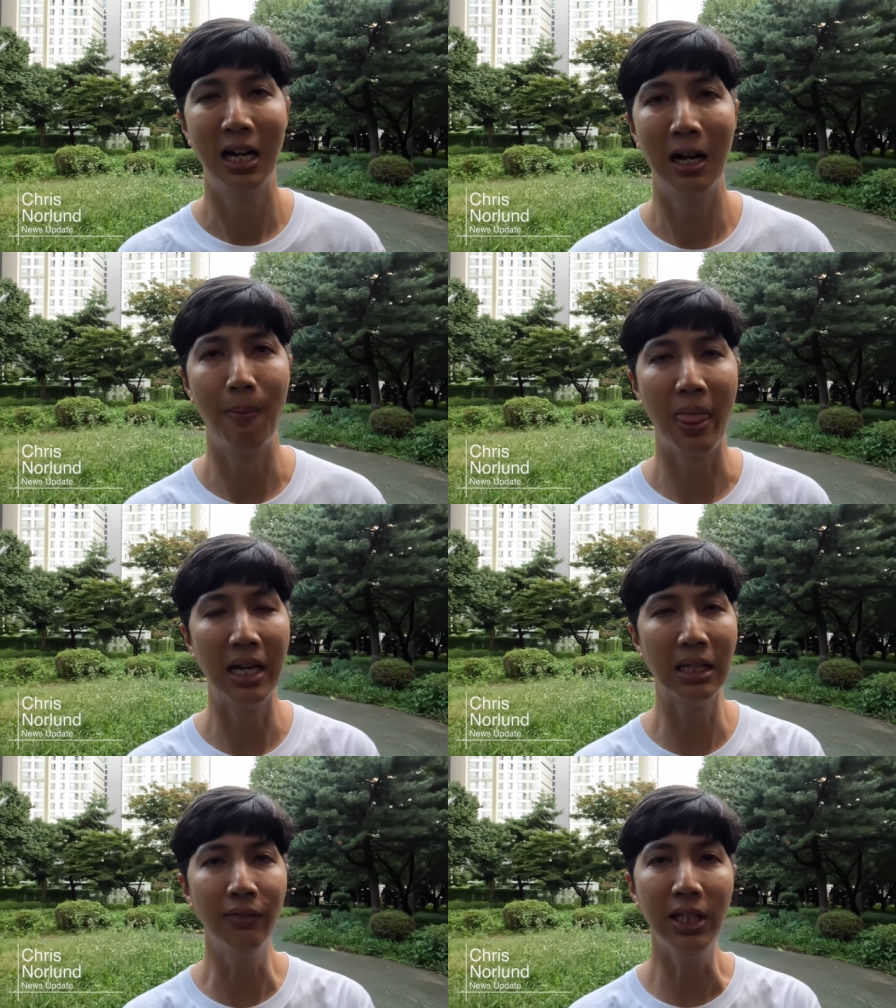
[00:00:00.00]
Um,
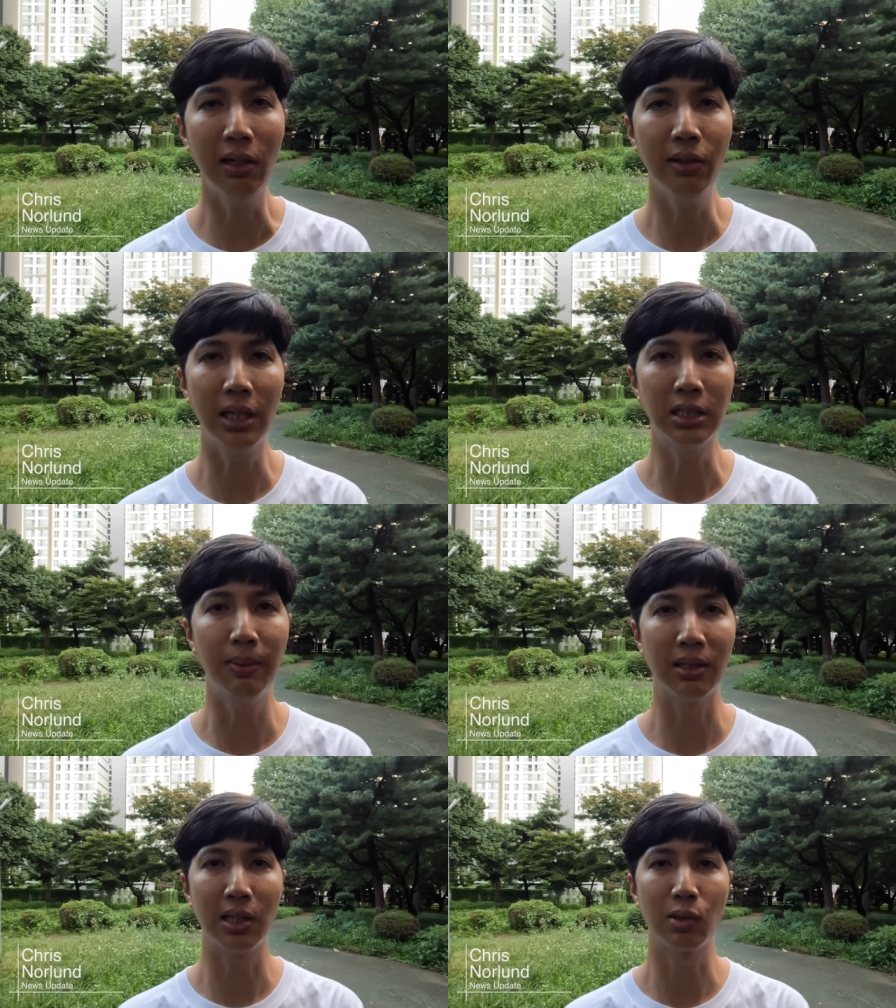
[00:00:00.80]
and I'd love to hear your thoughts
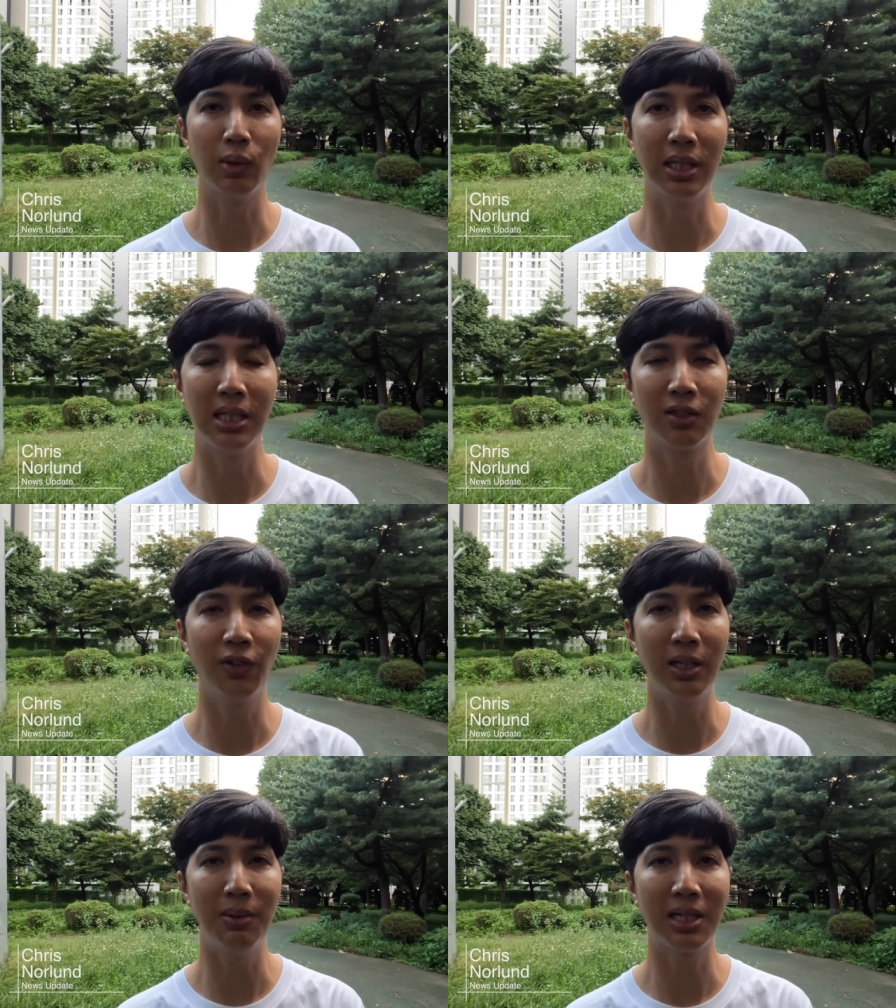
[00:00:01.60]
about this one. And it's
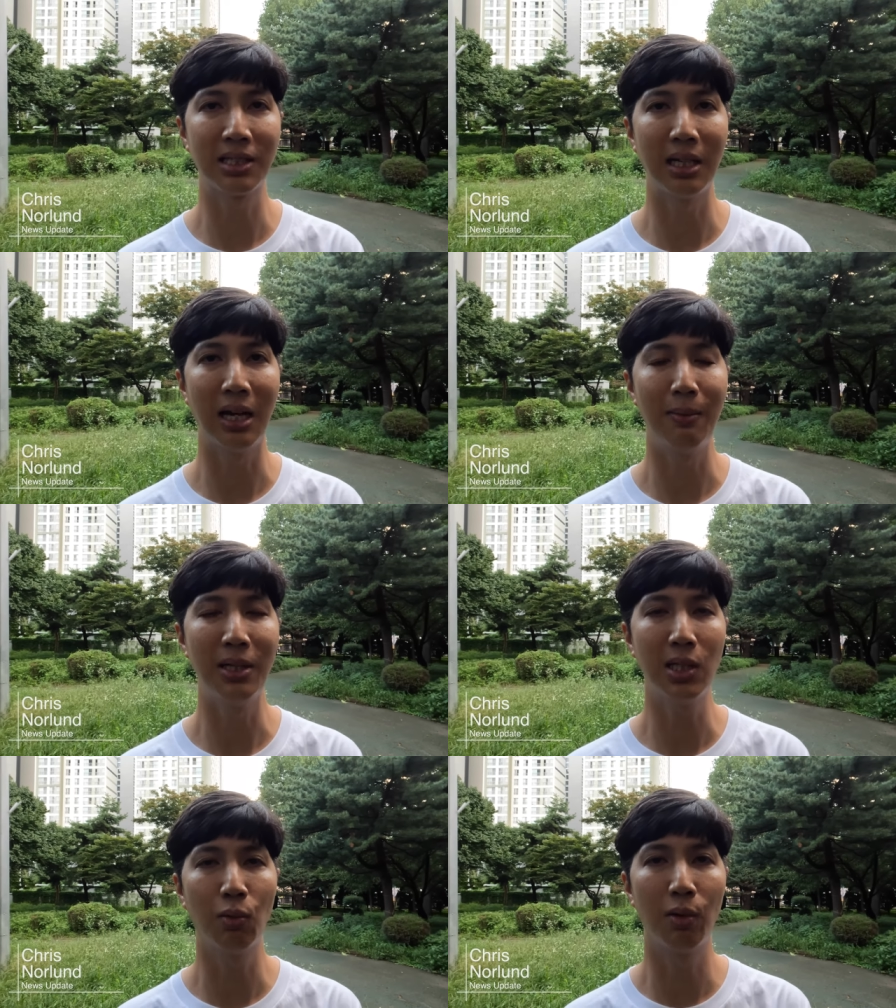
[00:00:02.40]
funny because I, I
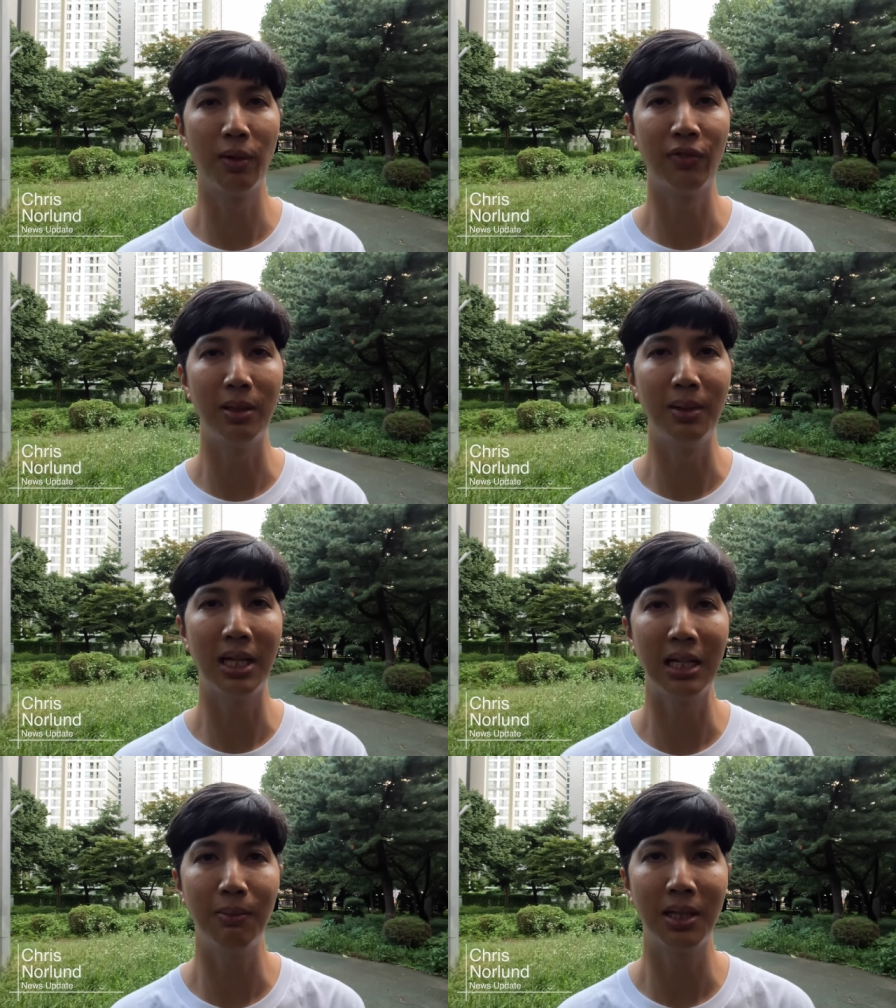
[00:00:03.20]
mentioned Warren Buffett in the
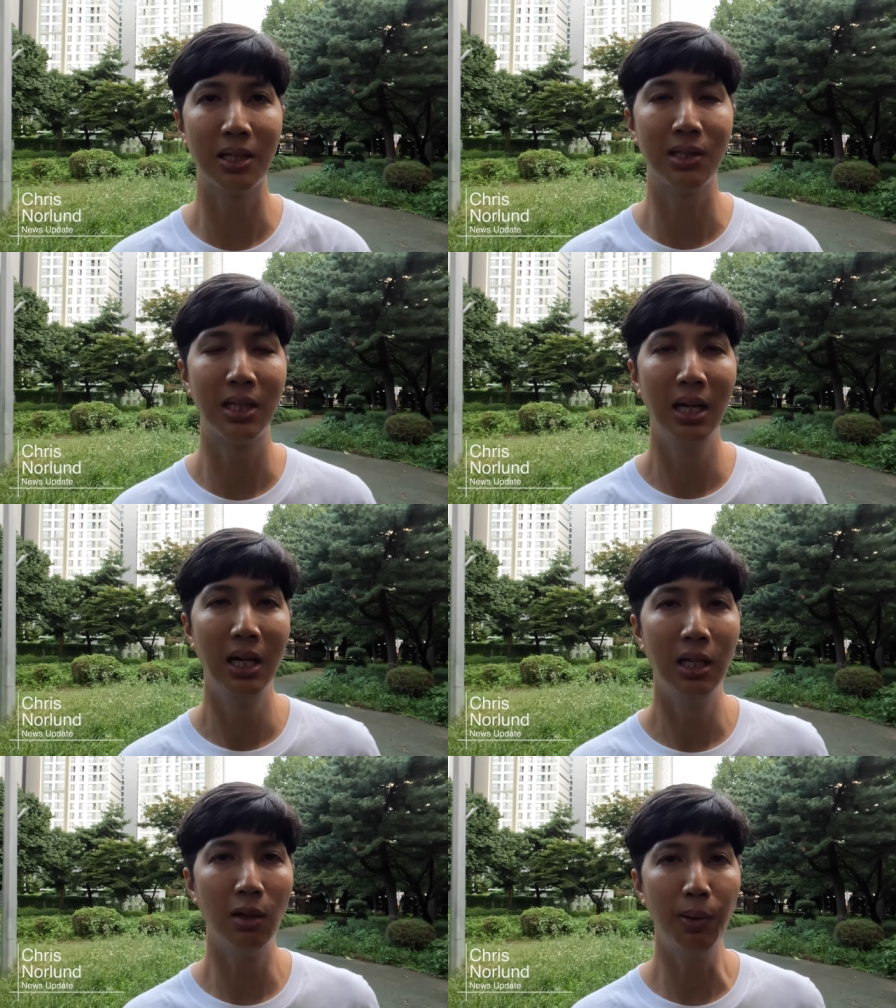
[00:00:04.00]
beginning because
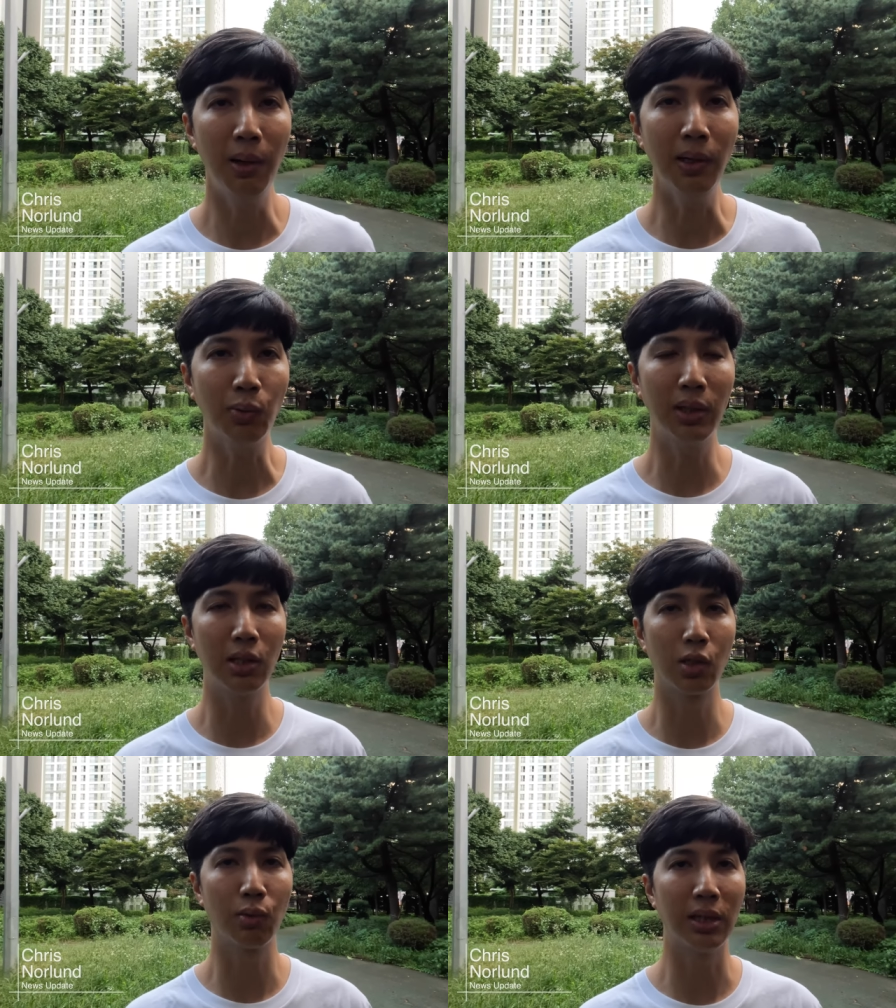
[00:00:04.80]
you know Paramount's one of
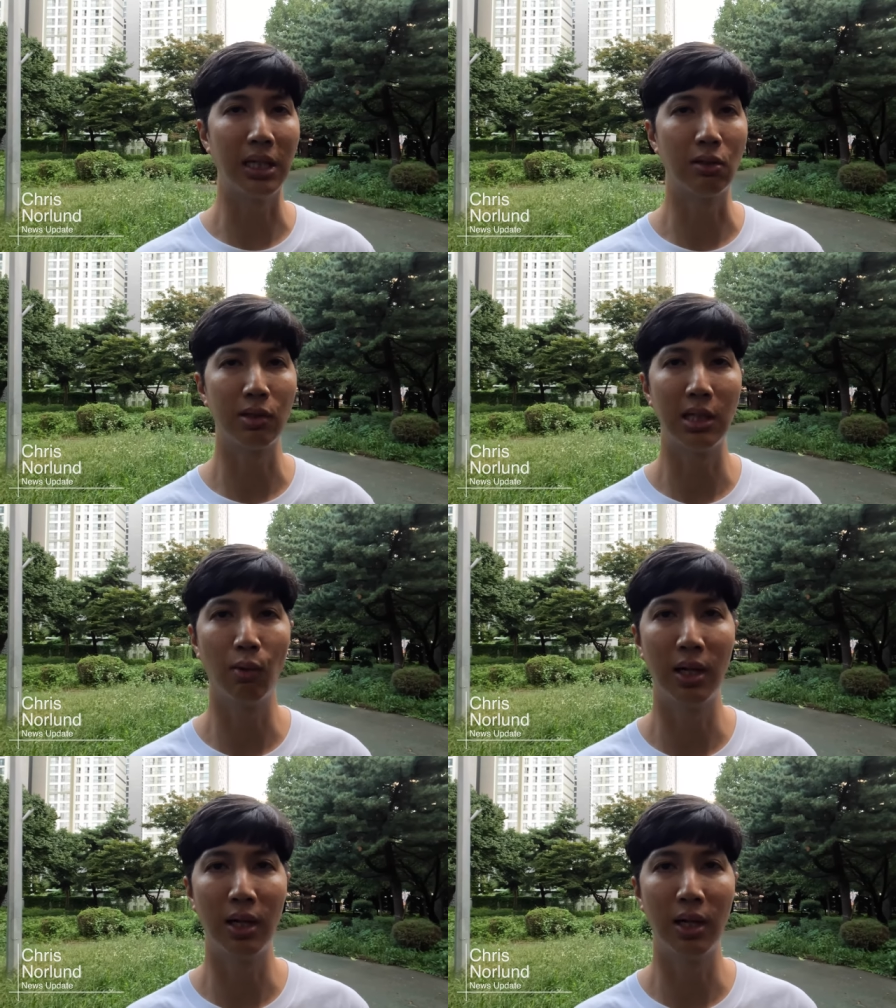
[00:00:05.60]
those really interesting